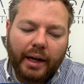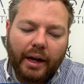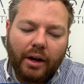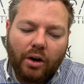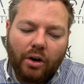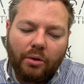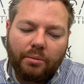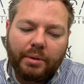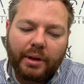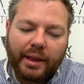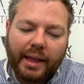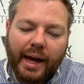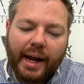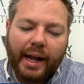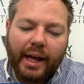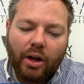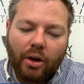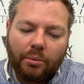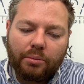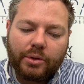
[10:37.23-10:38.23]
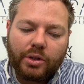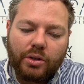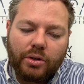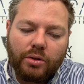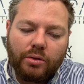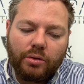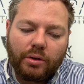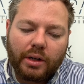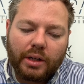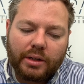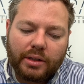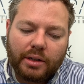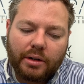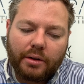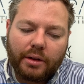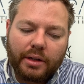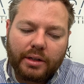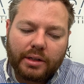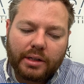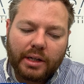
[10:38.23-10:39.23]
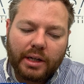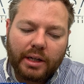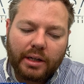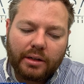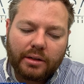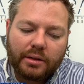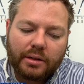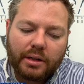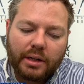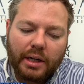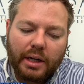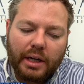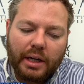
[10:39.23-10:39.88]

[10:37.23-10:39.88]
I hope that that helped you consider these things.